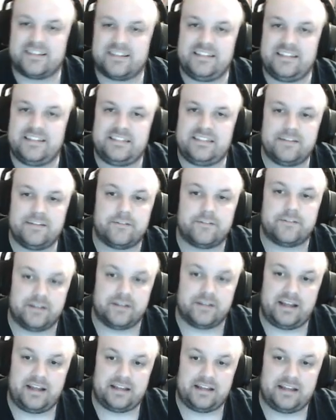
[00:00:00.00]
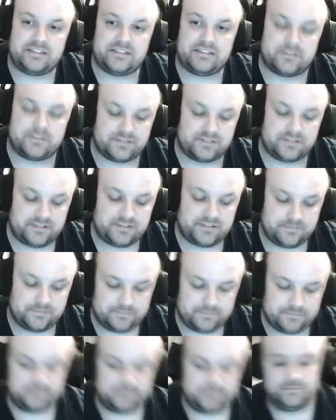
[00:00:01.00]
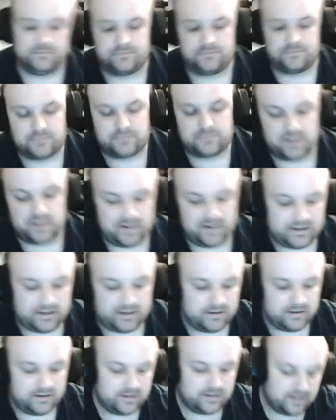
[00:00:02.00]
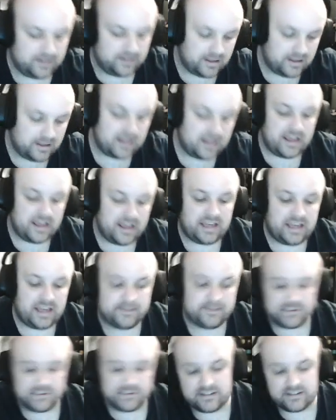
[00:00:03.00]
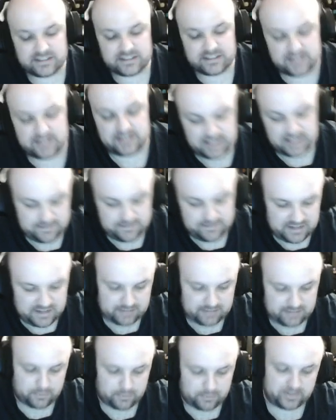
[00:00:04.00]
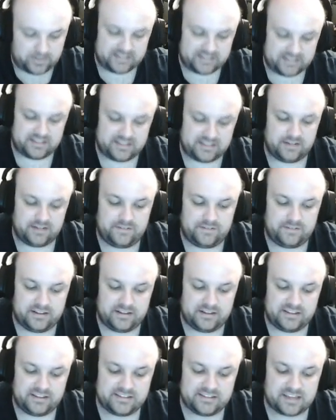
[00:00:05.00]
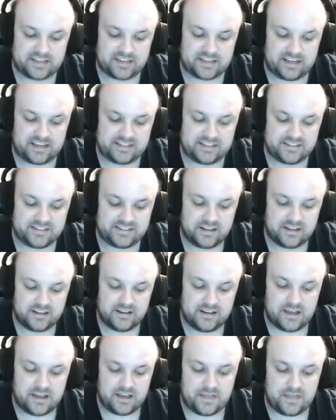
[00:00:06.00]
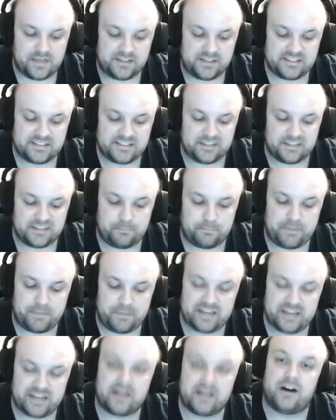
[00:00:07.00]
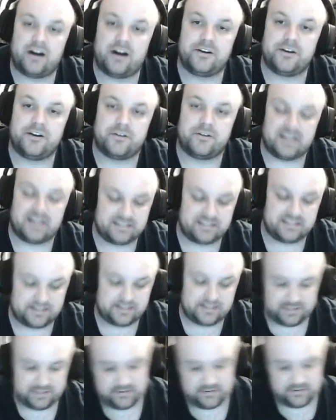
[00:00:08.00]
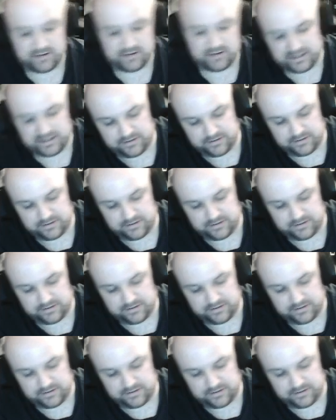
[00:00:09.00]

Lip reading: different answers, right? And if we look at the left endpoint stuff, in this case, this is a big underestimate, right?